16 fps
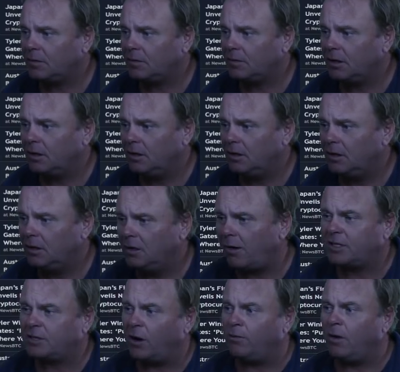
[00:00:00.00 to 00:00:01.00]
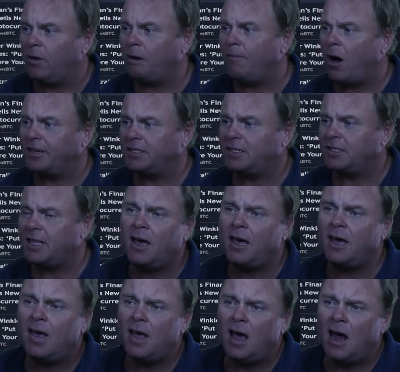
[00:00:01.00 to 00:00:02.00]
So I would spread my buys there.
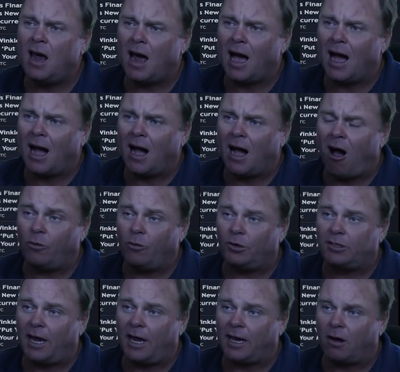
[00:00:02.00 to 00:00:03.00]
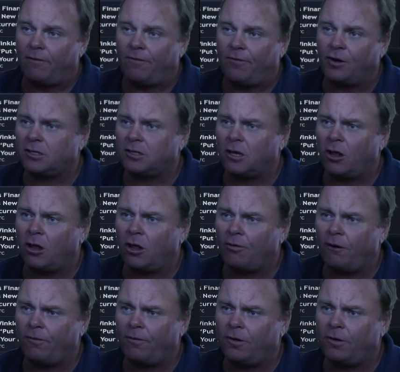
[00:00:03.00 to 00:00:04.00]
I would take my first lot of profit